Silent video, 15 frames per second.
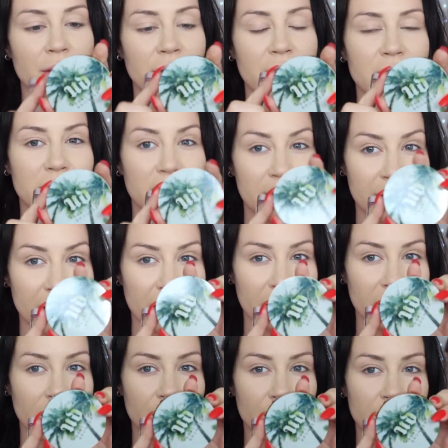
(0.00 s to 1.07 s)
and this is
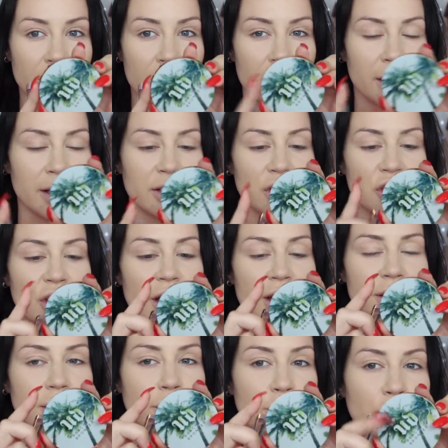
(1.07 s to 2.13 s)
in the darkest
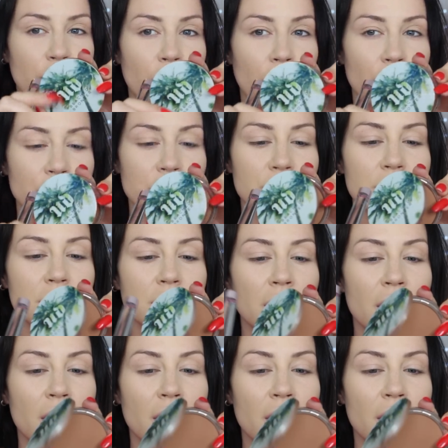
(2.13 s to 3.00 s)
shade Bronzed.